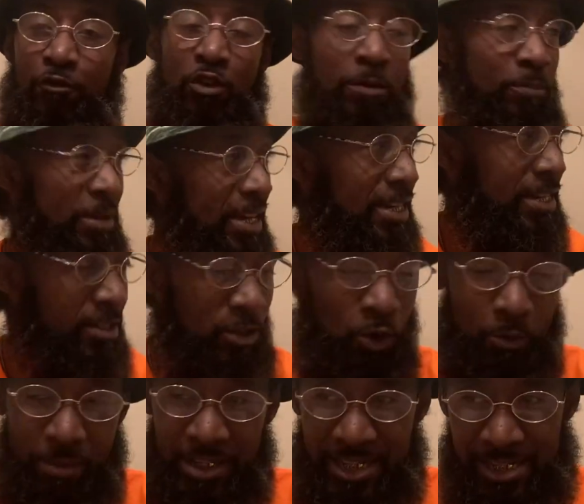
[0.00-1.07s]
repeated so
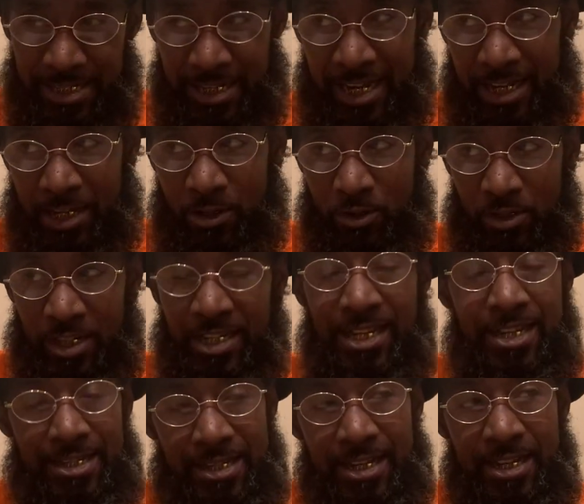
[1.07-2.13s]
many cycles, and they
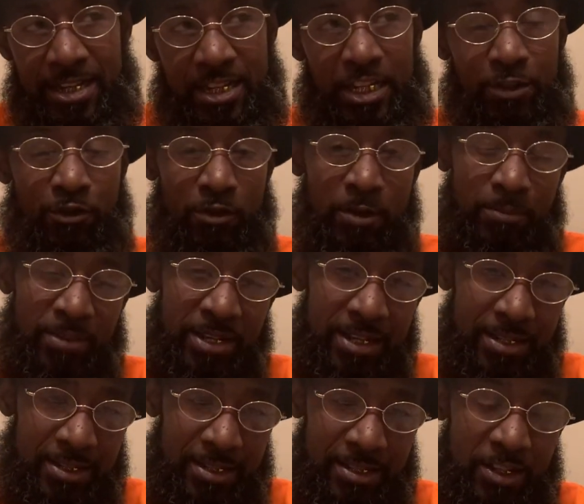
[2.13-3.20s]
say history repeats
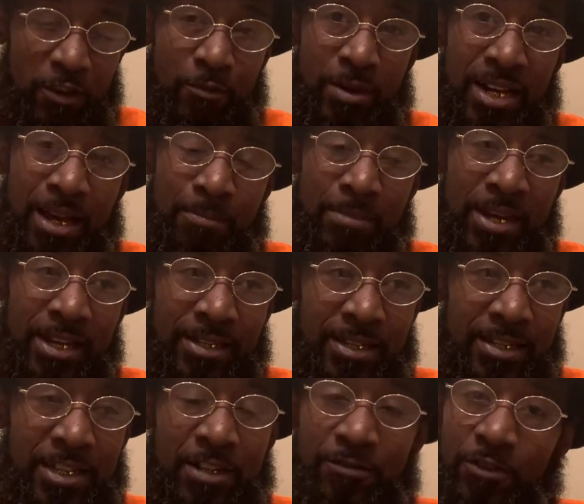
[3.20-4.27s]
itself, but I beg to
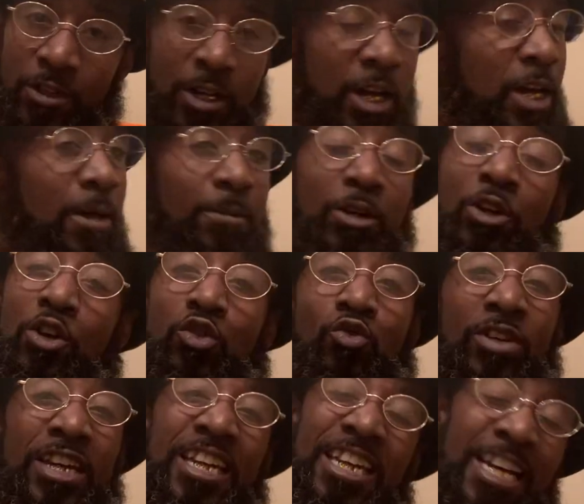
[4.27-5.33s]
differ, because we
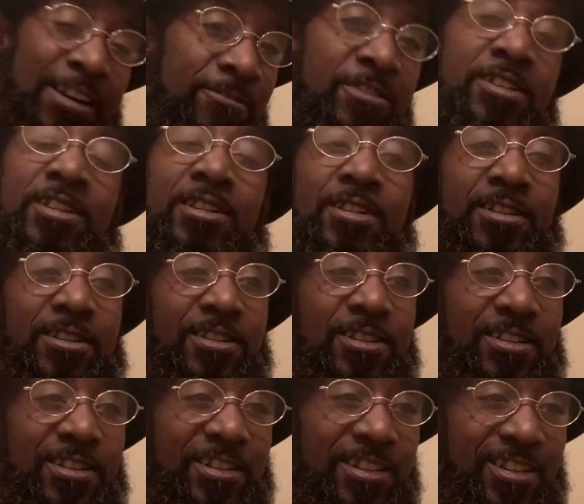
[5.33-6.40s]
ain't never,
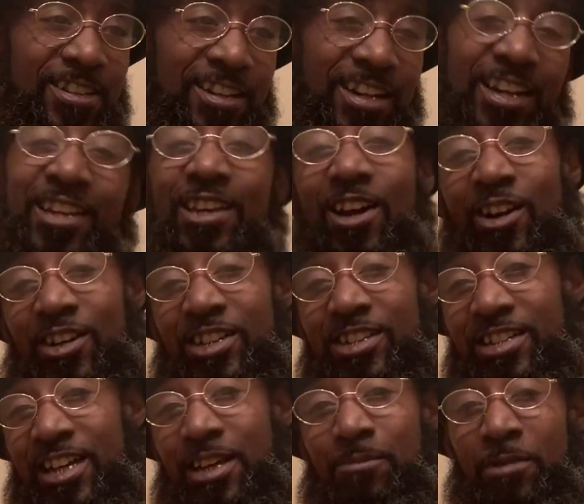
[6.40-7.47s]
and y'all can
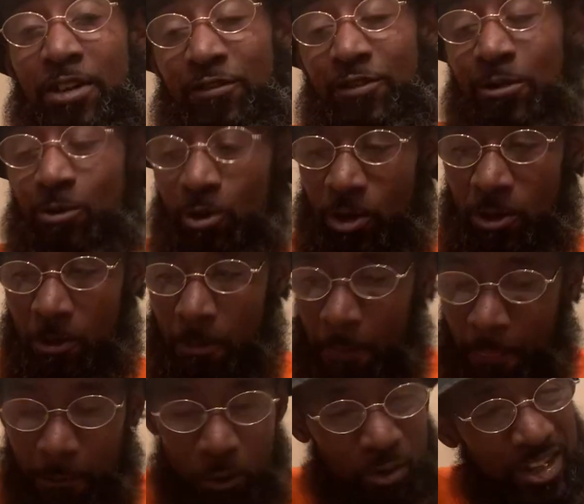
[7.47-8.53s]
check me if I'm wrong,
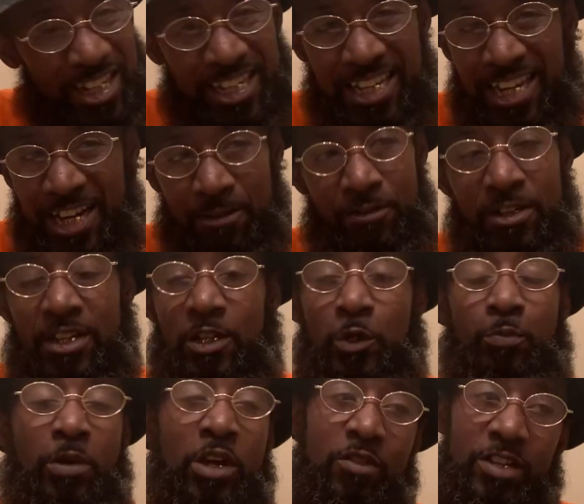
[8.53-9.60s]
we ain't never
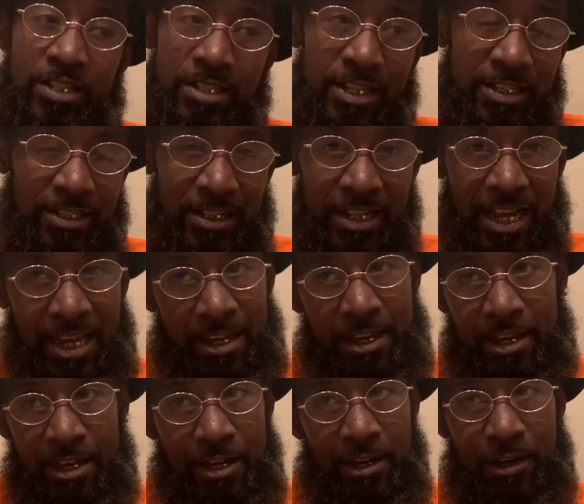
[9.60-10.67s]
experienced nothing like
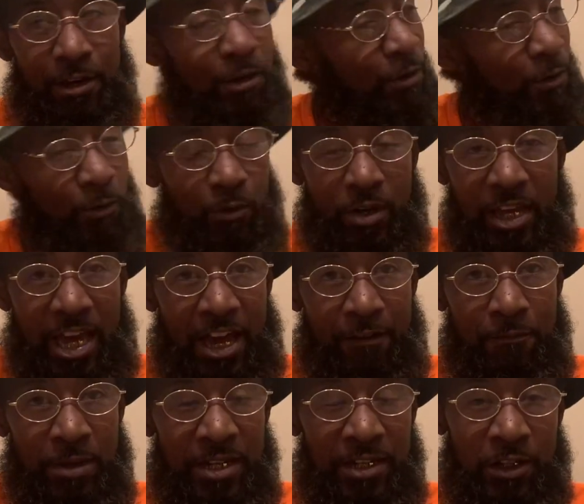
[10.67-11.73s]
we have
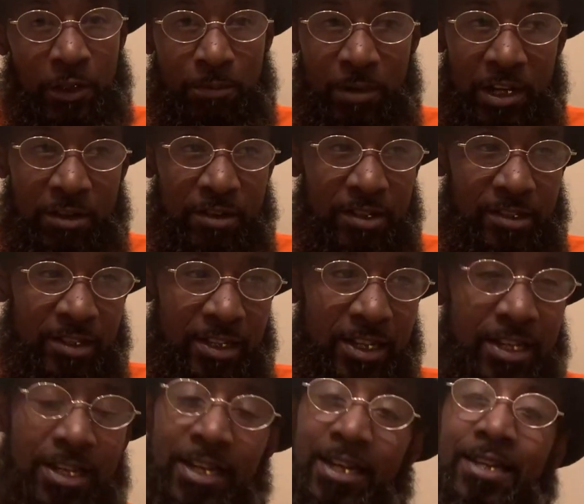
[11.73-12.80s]
been experiencing,
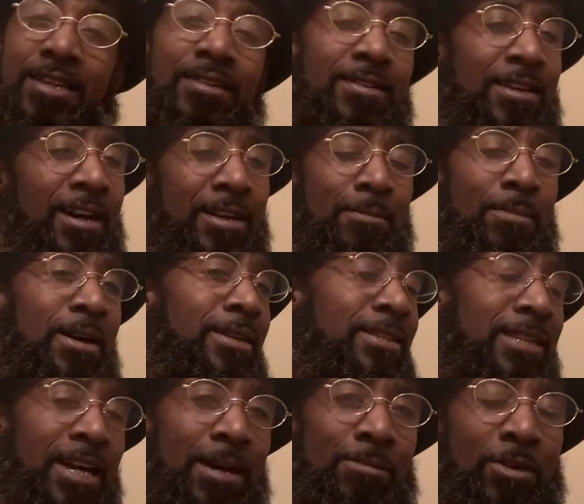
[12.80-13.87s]
at least not in my
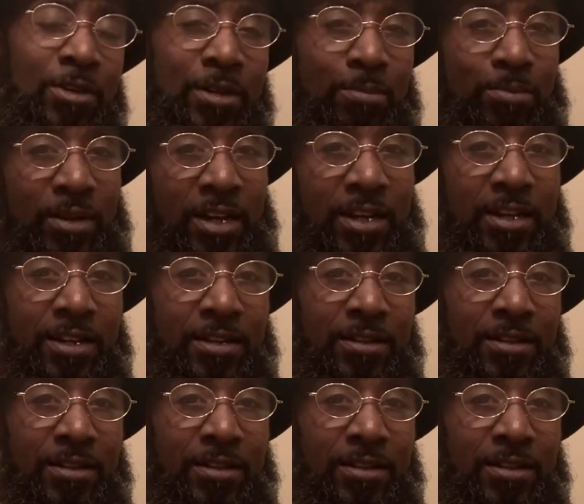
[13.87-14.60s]
time on the planet.